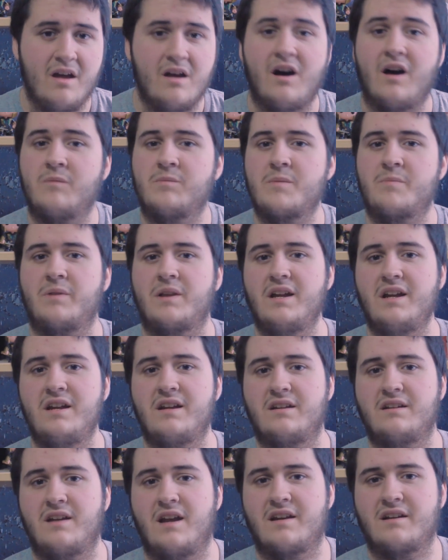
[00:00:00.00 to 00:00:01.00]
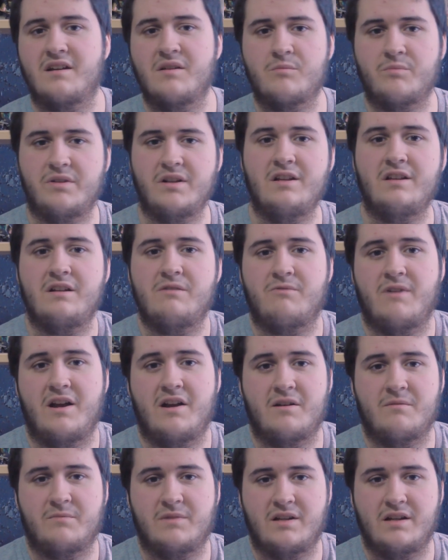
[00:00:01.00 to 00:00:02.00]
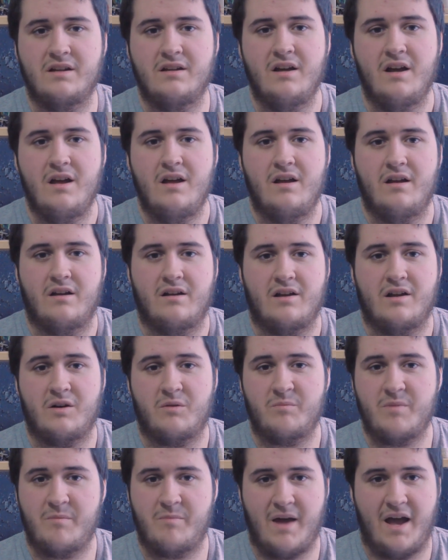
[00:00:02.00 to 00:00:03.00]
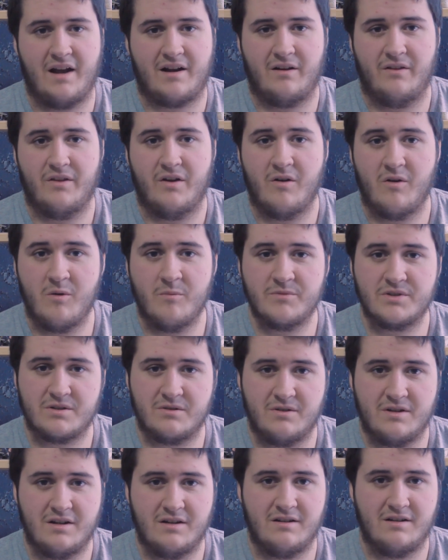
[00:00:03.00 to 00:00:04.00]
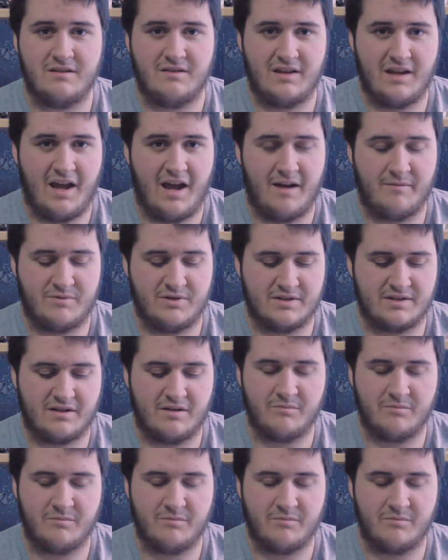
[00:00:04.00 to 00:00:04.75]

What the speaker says: I'll be playing and completely randomly, it'll be back on the home screen, the app just